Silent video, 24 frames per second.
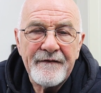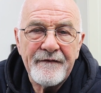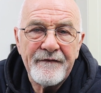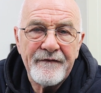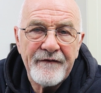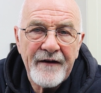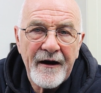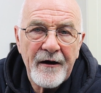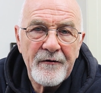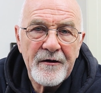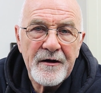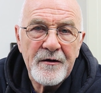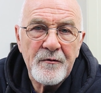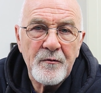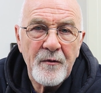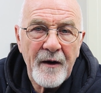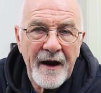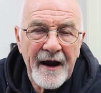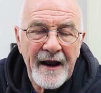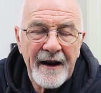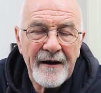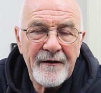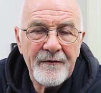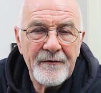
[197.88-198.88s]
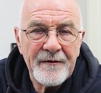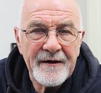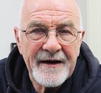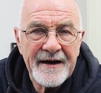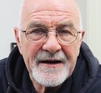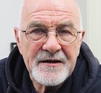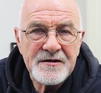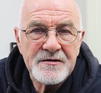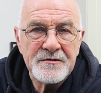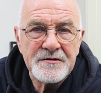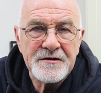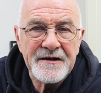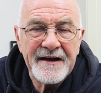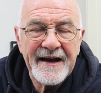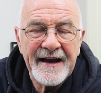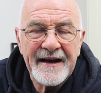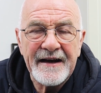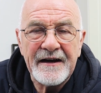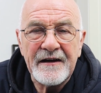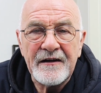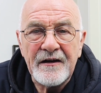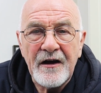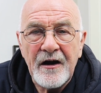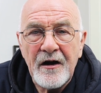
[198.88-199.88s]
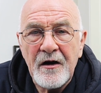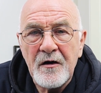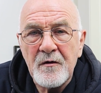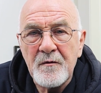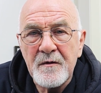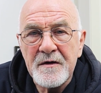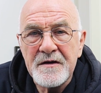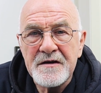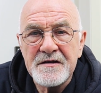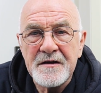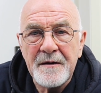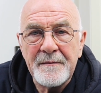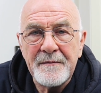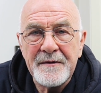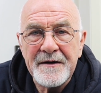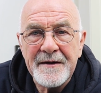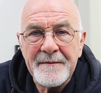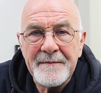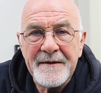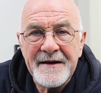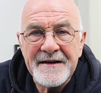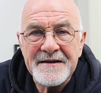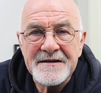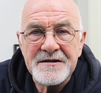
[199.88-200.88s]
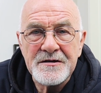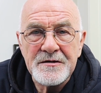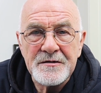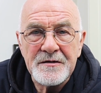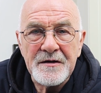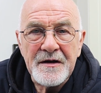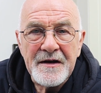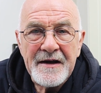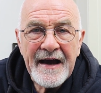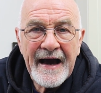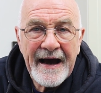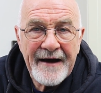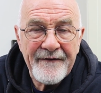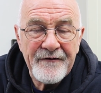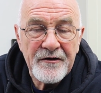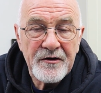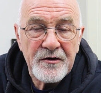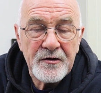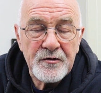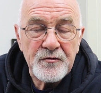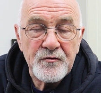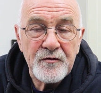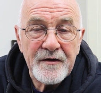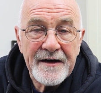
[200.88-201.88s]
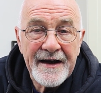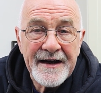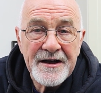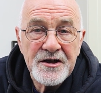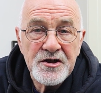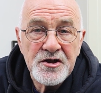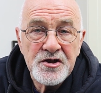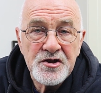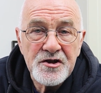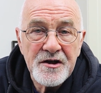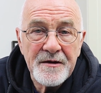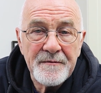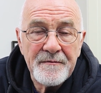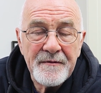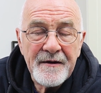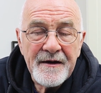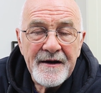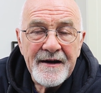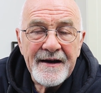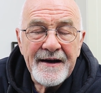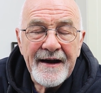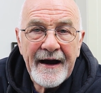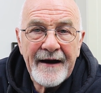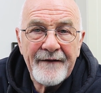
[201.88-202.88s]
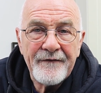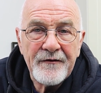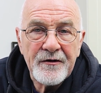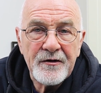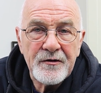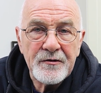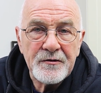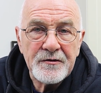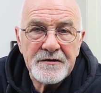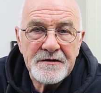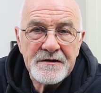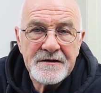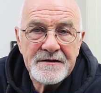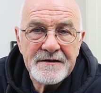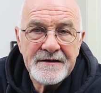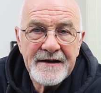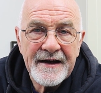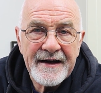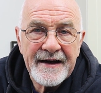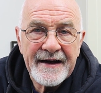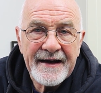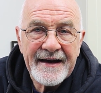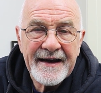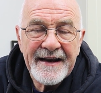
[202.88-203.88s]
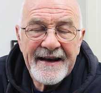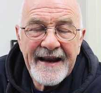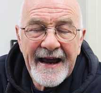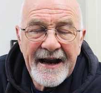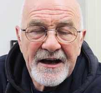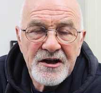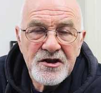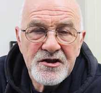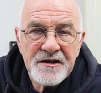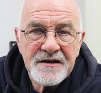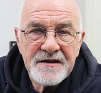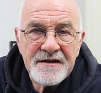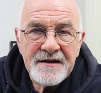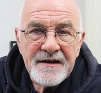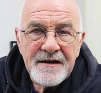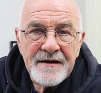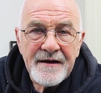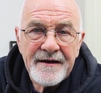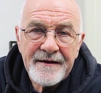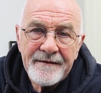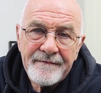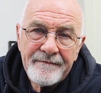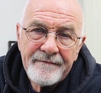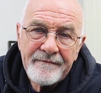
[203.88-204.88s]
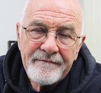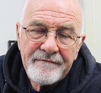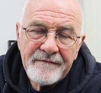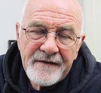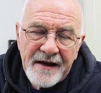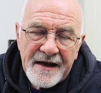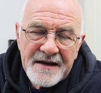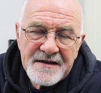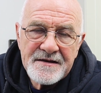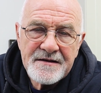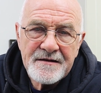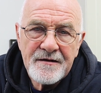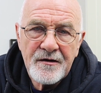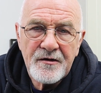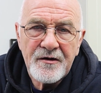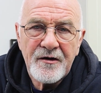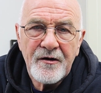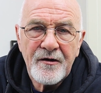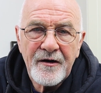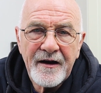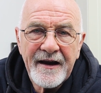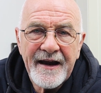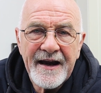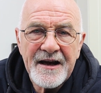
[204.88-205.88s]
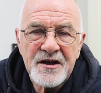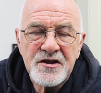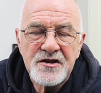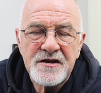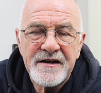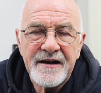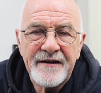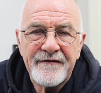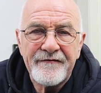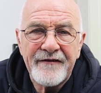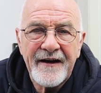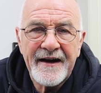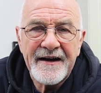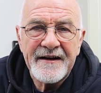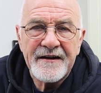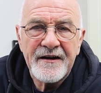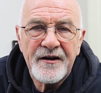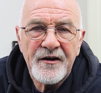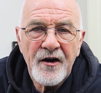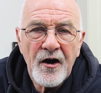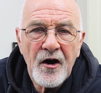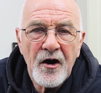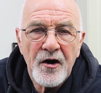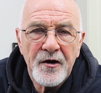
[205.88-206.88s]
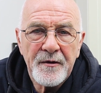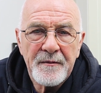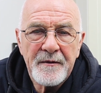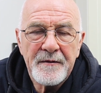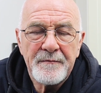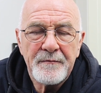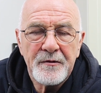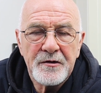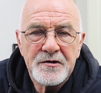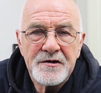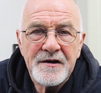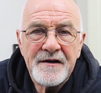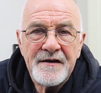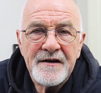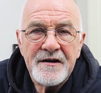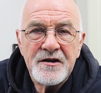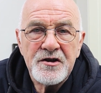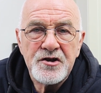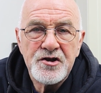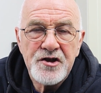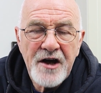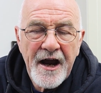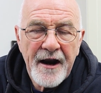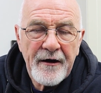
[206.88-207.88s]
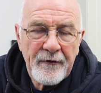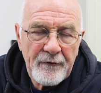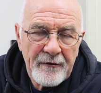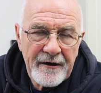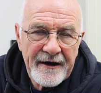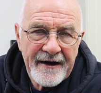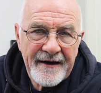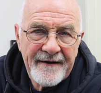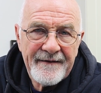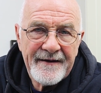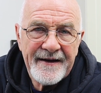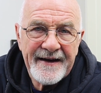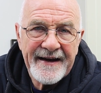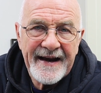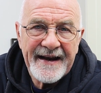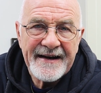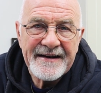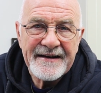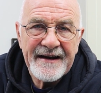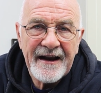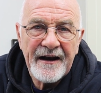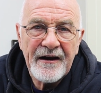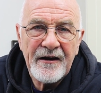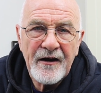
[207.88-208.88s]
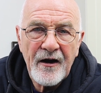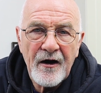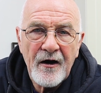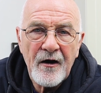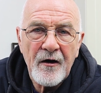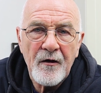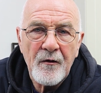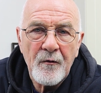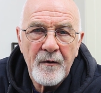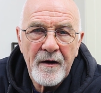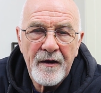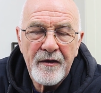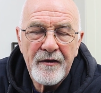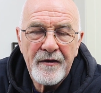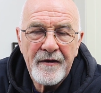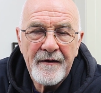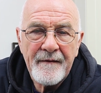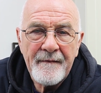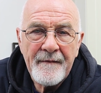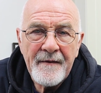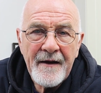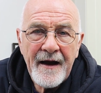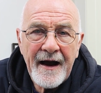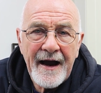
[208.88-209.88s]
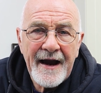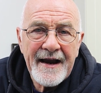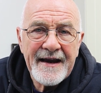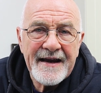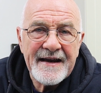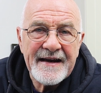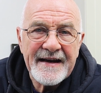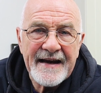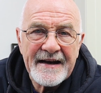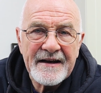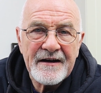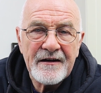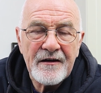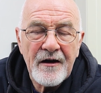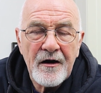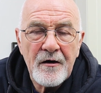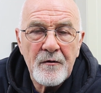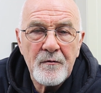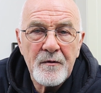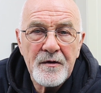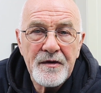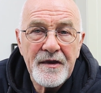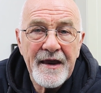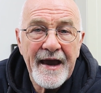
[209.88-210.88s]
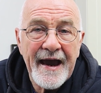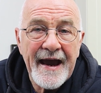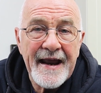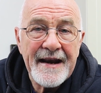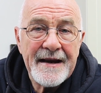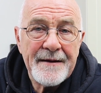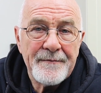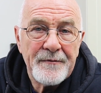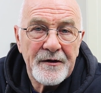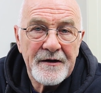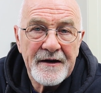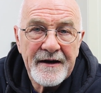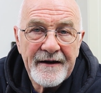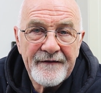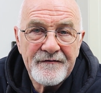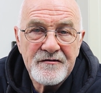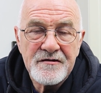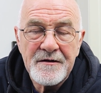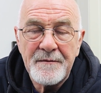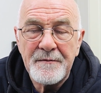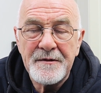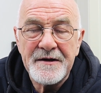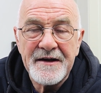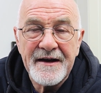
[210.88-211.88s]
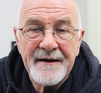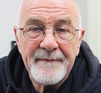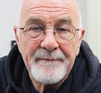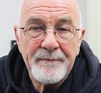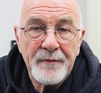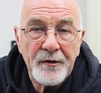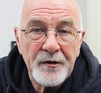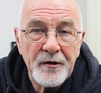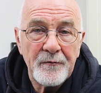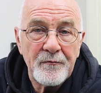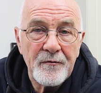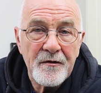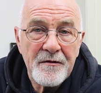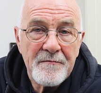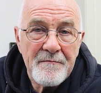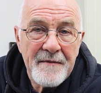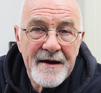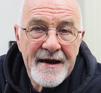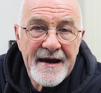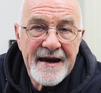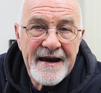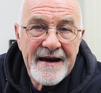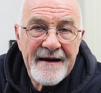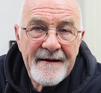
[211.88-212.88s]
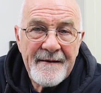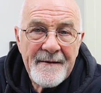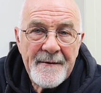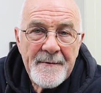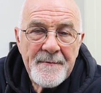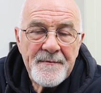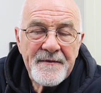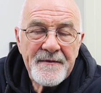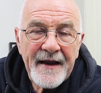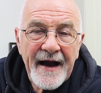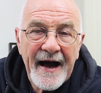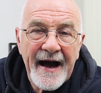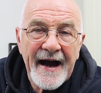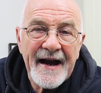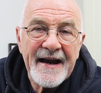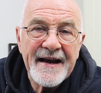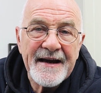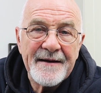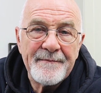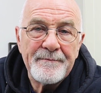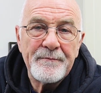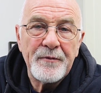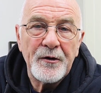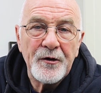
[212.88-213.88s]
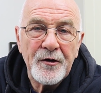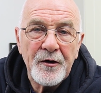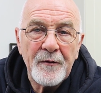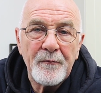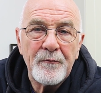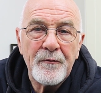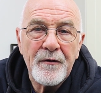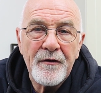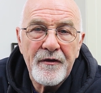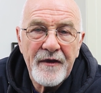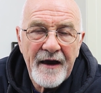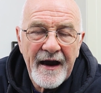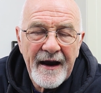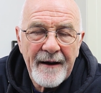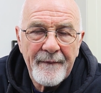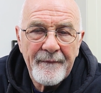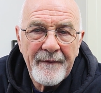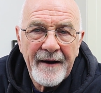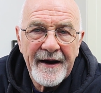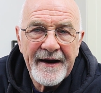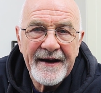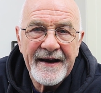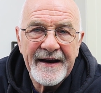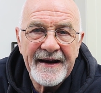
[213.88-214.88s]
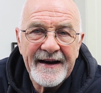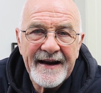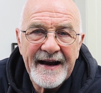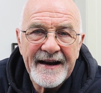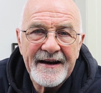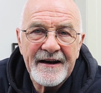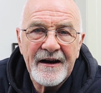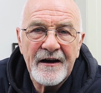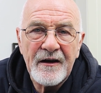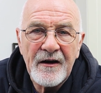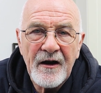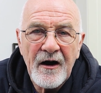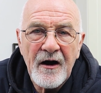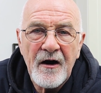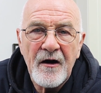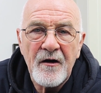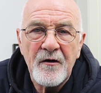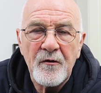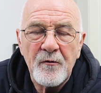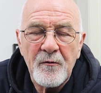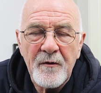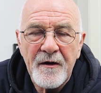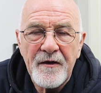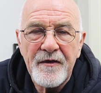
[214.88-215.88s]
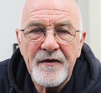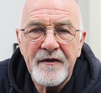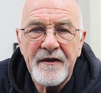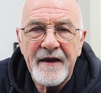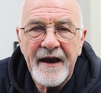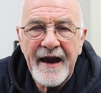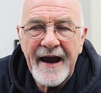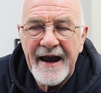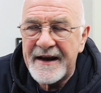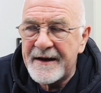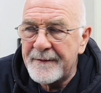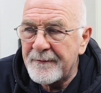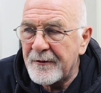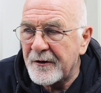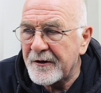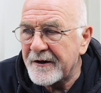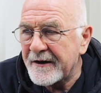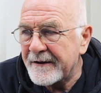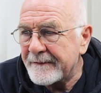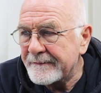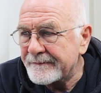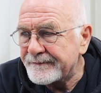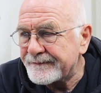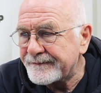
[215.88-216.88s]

very well. Okay, so to get along with somebody means to have a good relationship, have a good connection. Yes, occasionally a fight, an argument, but generally get along with. I can get along with anybody. If somebody can put up with me, I can put up with them. I can get along with anybody.